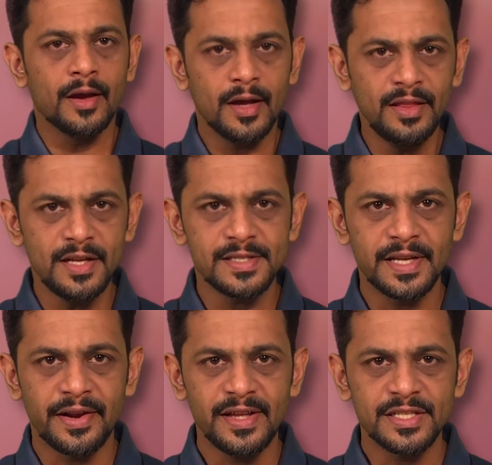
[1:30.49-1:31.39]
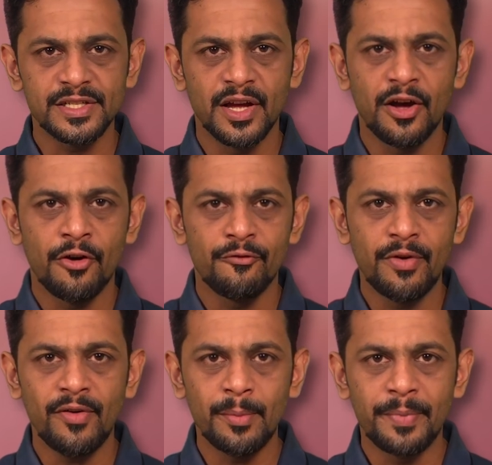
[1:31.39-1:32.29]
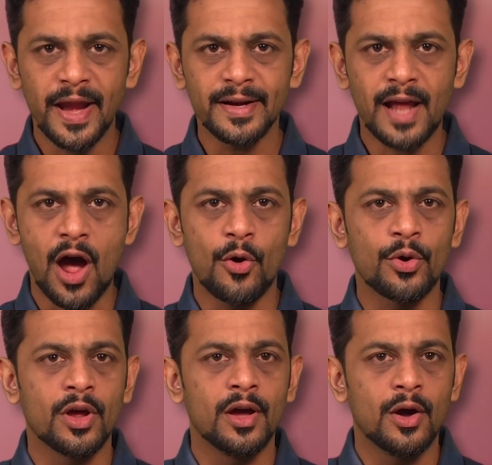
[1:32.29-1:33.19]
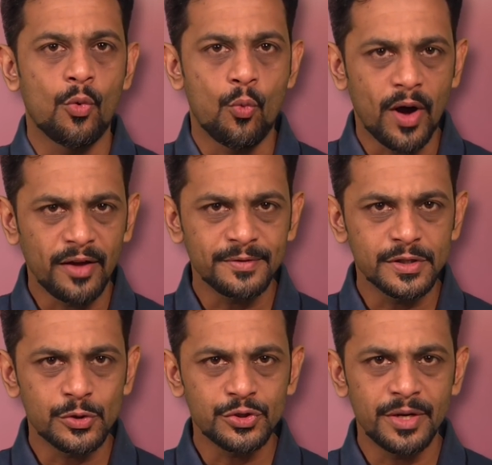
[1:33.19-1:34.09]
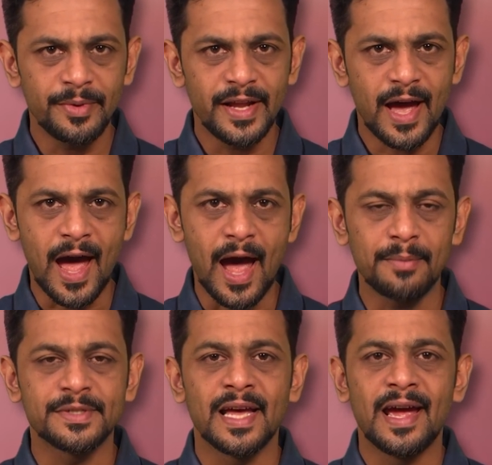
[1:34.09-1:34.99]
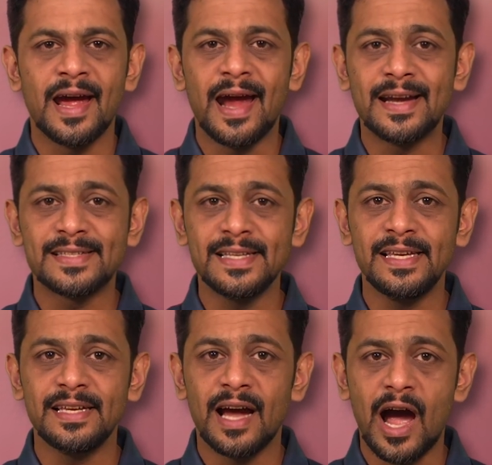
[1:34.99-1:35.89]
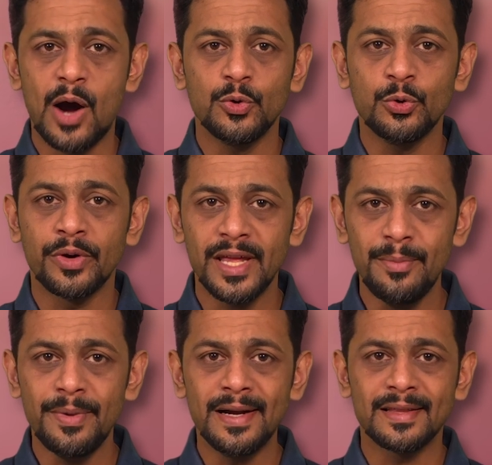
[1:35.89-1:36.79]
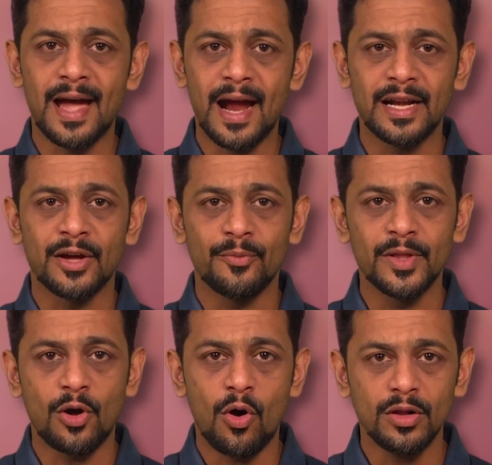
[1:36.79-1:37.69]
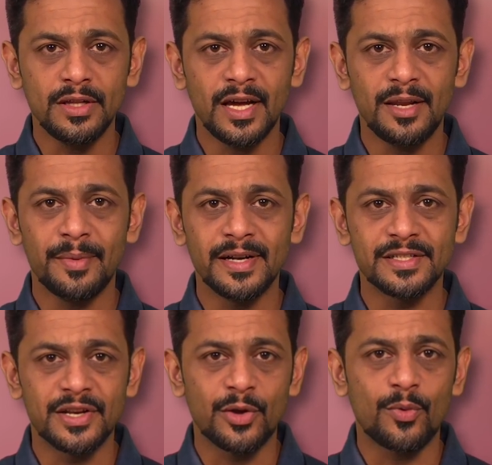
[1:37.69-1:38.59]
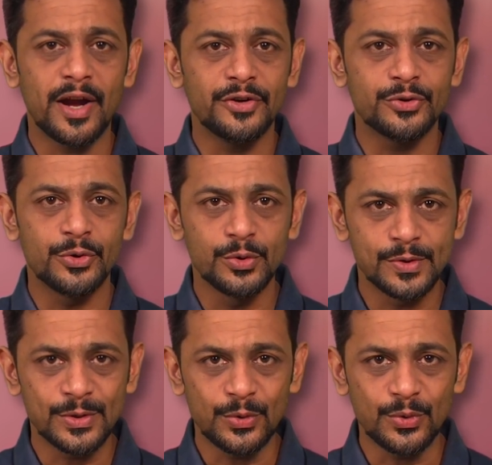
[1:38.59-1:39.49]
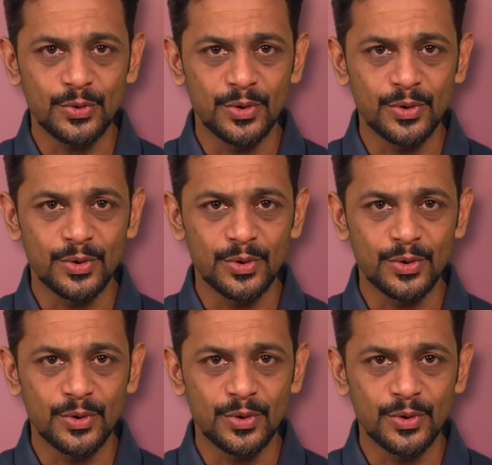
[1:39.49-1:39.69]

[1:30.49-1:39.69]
In this series, we will break down one of the social media apps and see how to rebuild that with all the elements required to do so